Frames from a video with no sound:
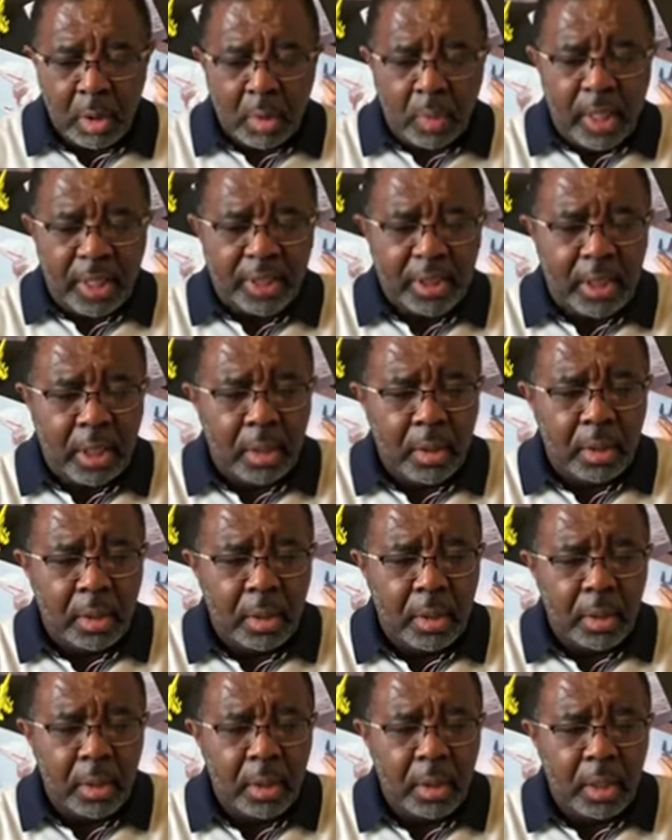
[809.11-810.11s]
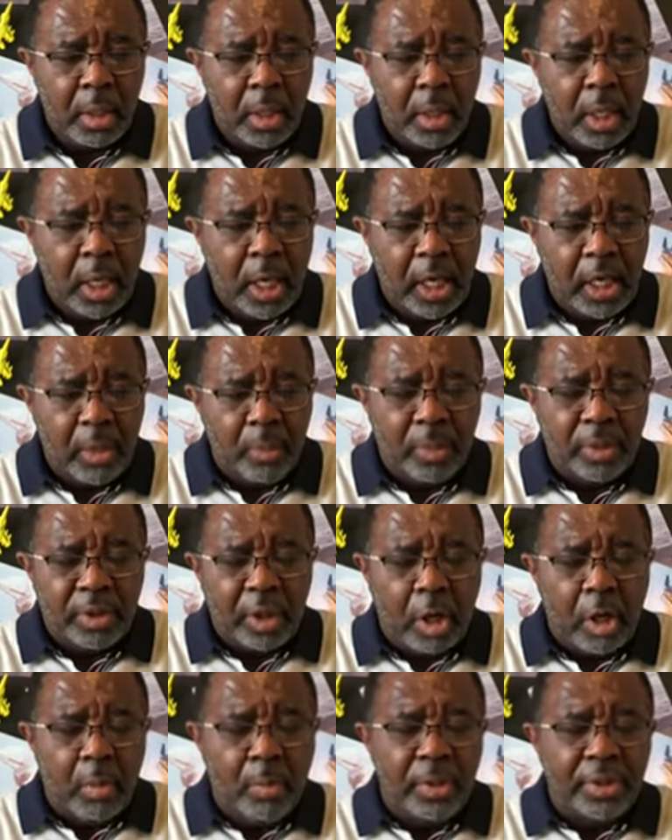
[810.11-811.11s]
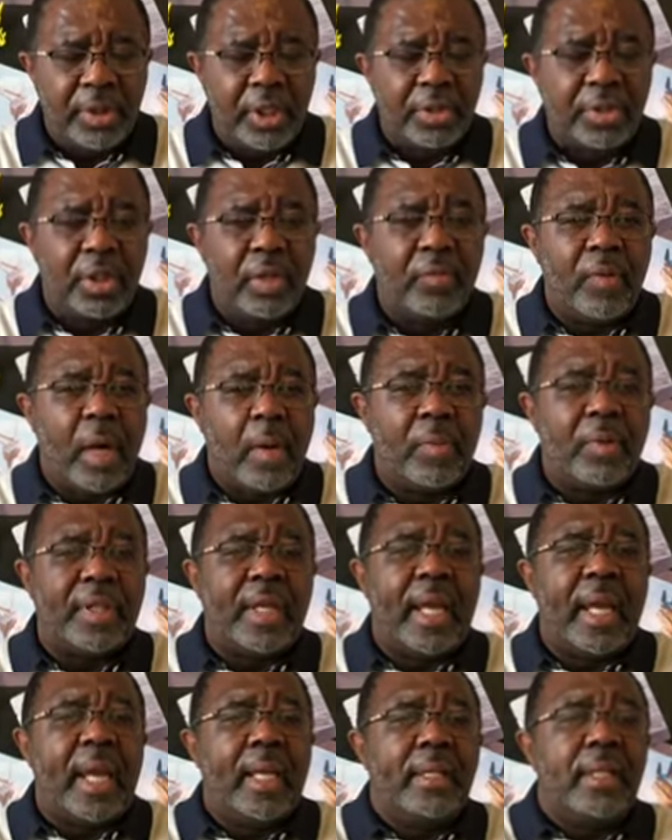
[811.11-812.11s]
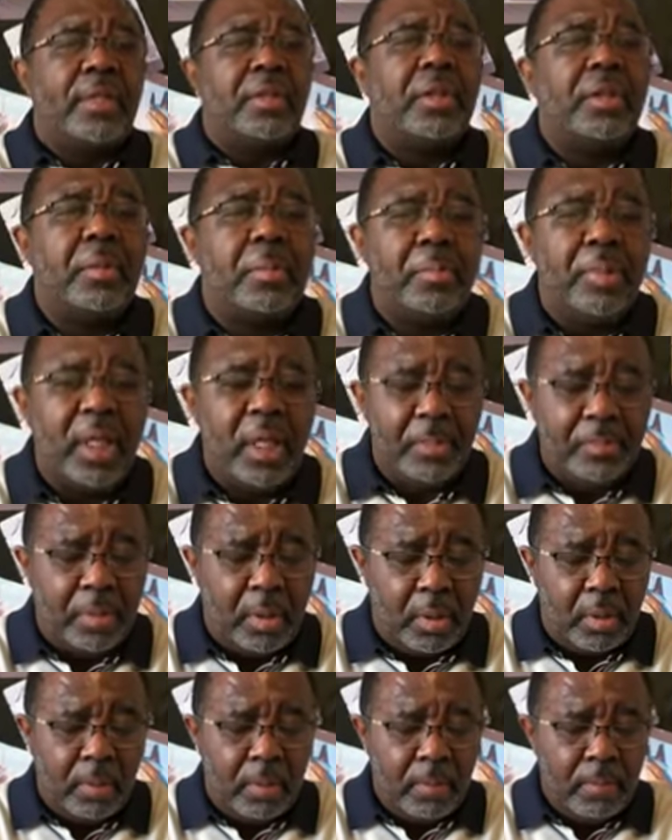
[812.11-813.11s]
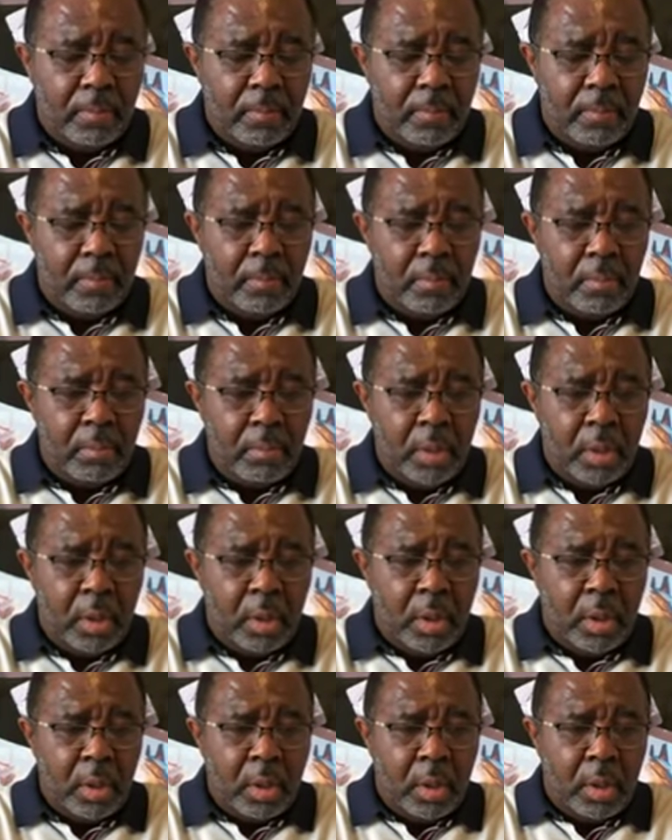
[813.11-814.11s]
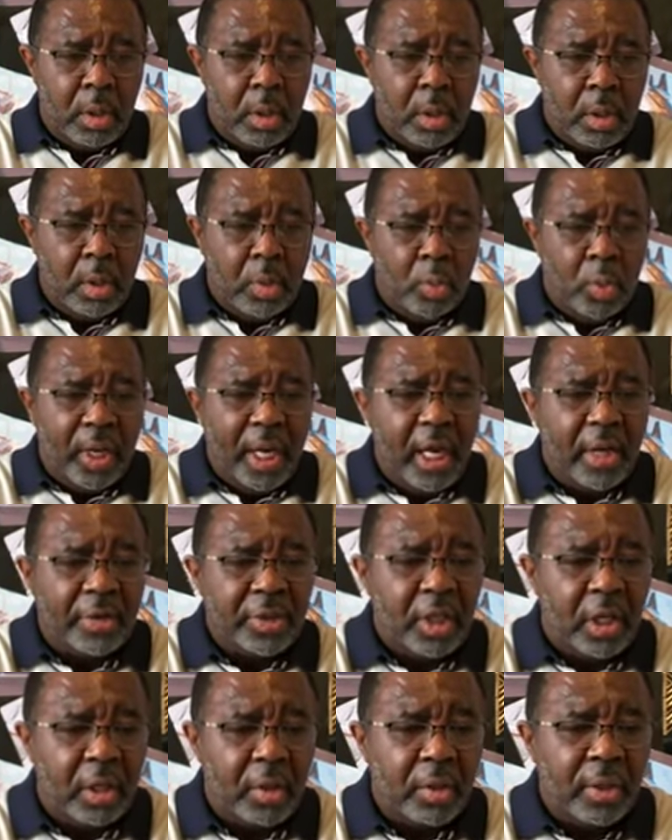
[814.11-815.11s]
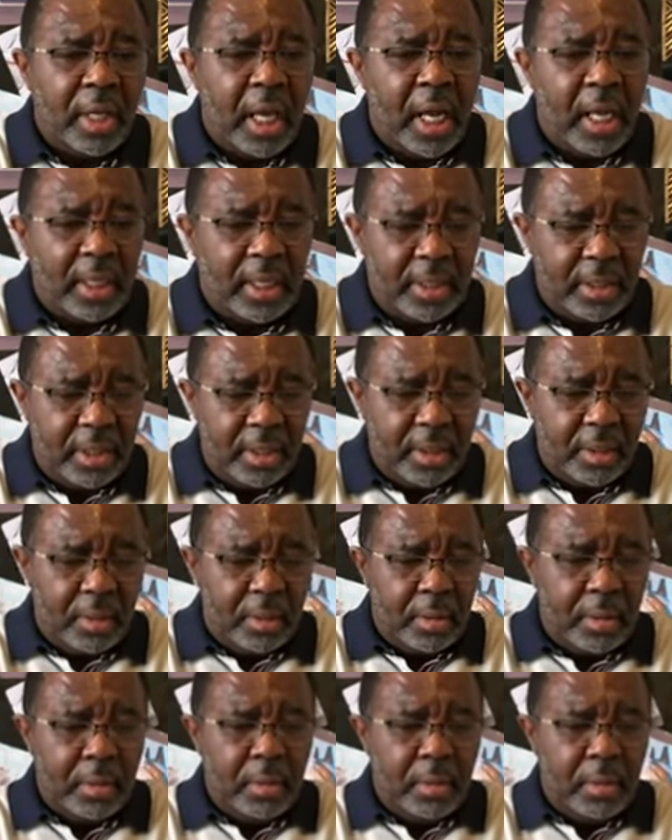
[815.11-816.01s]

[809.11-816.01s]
watch now, it was almost as if I was handed to the people without their knowledge.